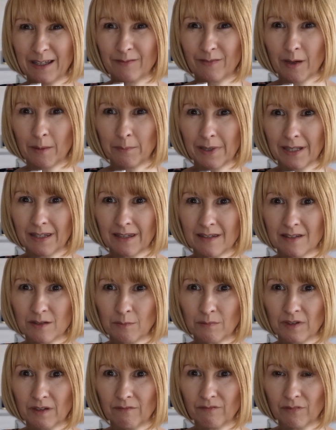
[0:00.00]
if I'm making
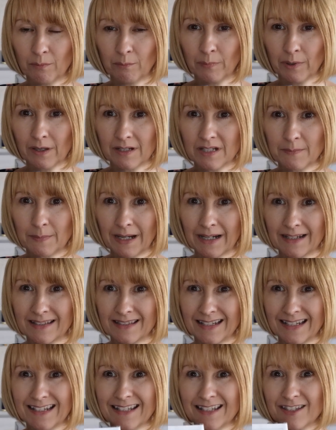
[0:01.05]
something from Burda
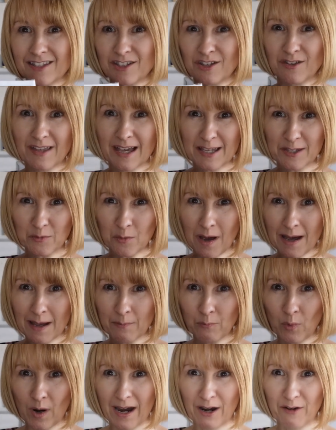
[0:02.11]
magazine. So that's what
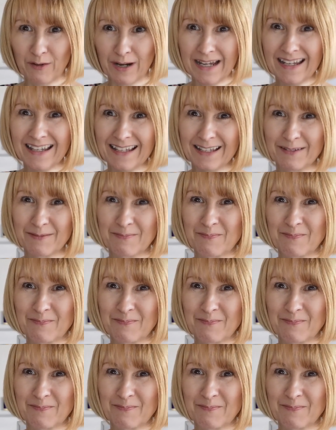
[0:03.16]
I'm wearing.